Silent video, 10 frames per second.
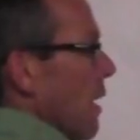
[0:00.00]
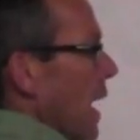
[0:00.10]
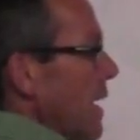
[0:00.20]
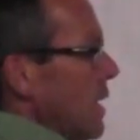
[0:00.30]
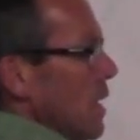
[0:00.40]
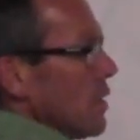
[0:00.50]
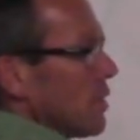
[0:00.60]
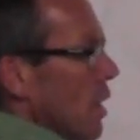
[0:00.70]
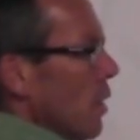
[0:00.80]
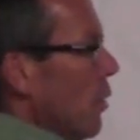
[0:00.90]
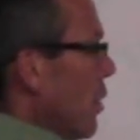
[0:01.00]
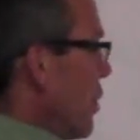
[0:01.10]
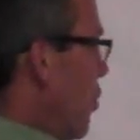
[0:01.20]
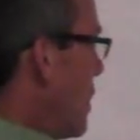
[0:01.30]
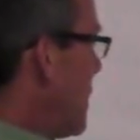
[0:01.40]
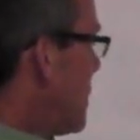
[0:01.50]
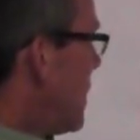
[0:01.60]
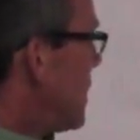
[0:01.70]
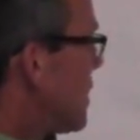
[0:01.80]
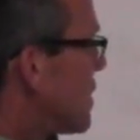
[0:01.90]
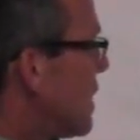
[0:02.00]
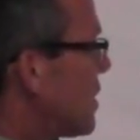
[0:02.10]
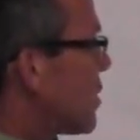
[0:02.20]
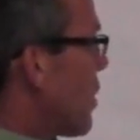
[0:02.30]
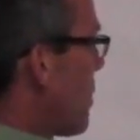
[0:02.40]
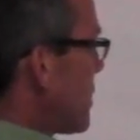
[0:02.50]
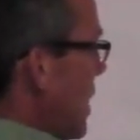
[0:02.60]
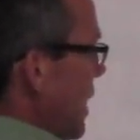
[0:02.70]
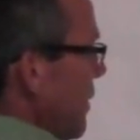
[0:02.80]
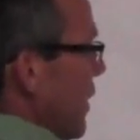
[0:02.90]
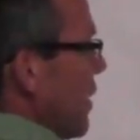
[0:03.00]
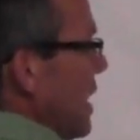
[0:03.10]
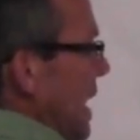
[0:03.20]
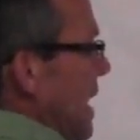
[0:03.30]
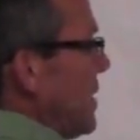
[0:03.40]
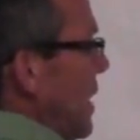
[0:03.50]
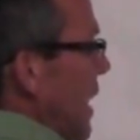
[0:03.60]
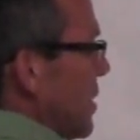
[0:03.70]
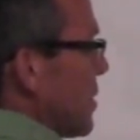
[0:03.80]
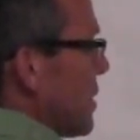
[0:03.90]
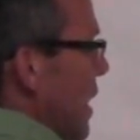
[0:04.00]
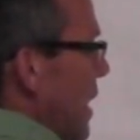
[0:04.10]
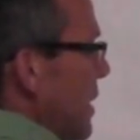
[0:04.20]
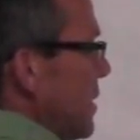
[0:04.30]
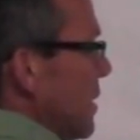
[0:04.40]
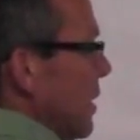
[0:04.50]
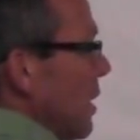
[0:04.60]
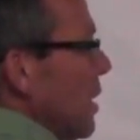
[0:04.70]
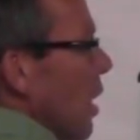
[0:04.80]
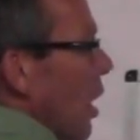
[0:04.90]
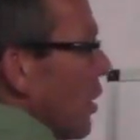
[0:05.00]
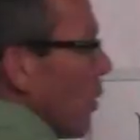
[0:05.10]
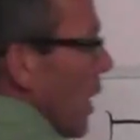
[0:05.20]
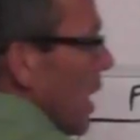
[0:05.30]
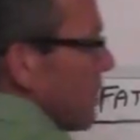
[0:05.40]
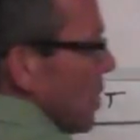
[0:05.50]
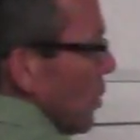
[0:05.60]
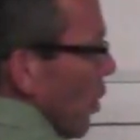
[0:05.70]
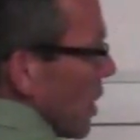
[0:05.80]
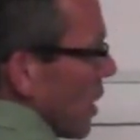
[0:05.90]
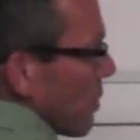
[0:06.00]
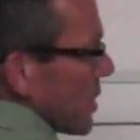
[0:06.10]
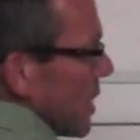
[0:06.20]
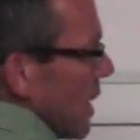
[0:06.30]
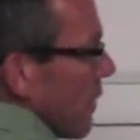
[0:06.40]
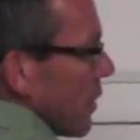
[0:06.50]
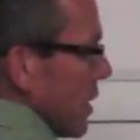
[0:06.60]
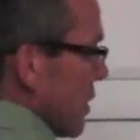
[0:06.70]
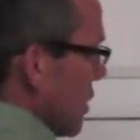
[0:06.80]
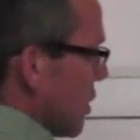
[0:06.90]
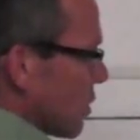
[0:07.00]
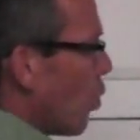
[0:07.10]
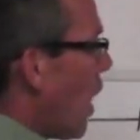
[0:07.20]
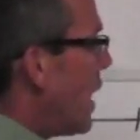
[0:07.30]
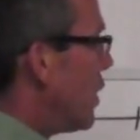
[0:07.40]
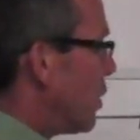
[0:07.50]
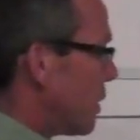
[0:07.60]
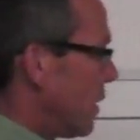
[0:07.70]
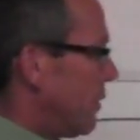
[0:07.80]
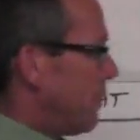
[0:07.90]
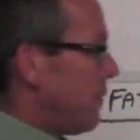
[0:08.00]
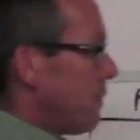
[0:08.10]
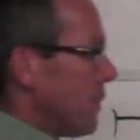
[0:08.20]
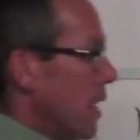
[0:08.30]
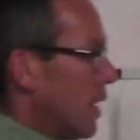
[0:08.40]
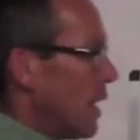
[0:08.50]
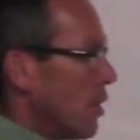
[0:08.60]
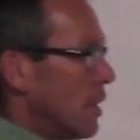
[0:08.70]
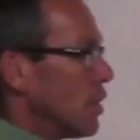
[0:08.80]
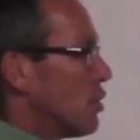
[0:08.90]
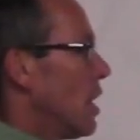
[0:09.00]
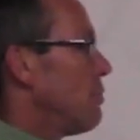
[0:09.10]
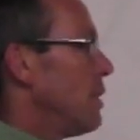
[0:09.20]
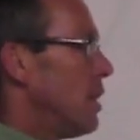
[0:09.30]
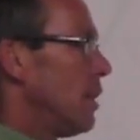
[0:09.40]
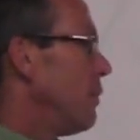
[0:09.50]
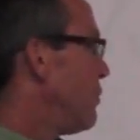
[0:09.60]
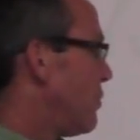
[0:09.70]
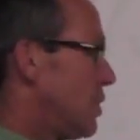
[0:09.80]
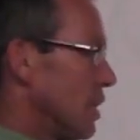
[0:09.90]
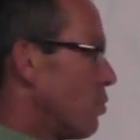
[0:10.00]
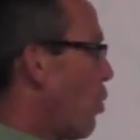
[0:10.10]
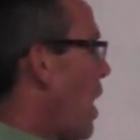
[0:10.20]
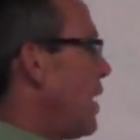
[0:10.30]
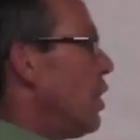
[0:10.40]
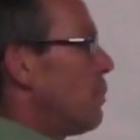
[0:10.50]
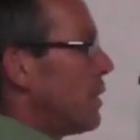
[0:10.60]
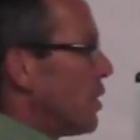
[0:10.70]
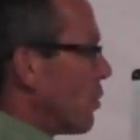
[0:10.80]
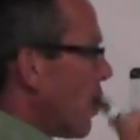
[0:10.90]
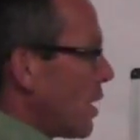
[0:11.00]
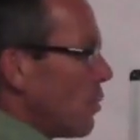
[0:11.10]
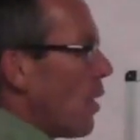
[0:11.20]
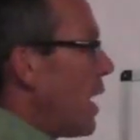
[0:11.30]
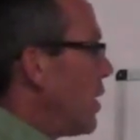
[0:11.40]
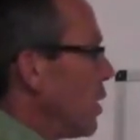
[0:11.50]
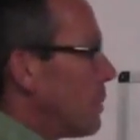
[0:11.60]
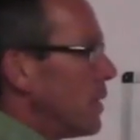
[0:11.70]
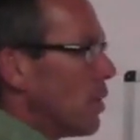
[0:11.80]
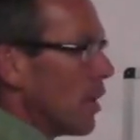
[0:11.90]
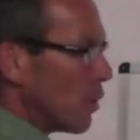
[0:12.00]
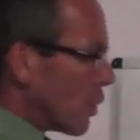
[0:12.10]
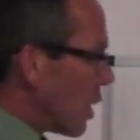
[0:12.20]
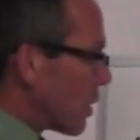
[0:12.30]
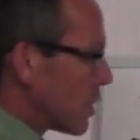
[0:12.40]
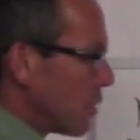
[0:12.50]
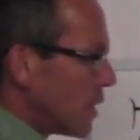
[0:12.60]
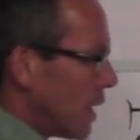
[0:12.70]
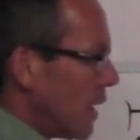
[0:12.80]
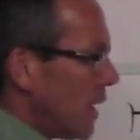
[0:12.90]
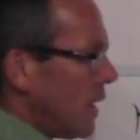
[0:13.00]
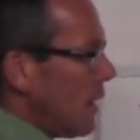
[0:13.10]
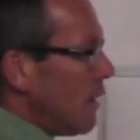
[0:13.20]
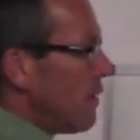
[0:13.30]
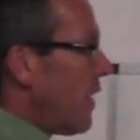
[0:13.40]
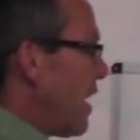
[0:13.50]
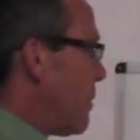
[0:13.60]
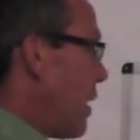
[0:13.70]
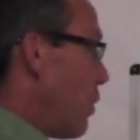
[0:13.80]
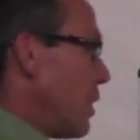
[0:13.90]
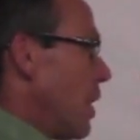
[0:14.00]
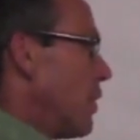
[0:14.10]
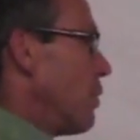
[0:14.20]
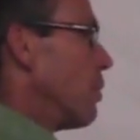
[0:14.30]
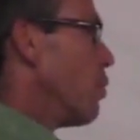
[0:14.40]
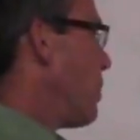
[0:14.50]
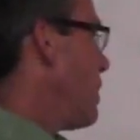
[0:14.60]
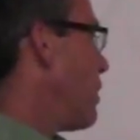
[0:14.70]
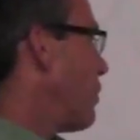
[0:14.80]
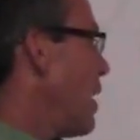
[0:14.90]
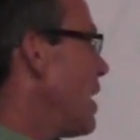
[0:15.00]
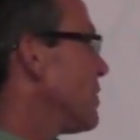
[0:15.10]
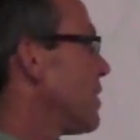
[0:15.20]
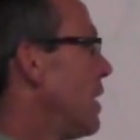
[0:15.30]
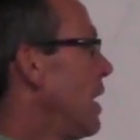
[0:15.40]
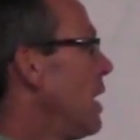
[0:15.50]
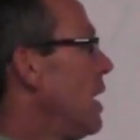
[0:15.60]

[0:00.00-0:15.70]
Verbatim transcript: All right, so what this is, is this is representing very easy exercise all the way up to 100% effort. This is just wide open. Okay, you're on the treadmill, just wide open, you're running wide open, you're on the rower doing a 5 by 100 with one minute rest.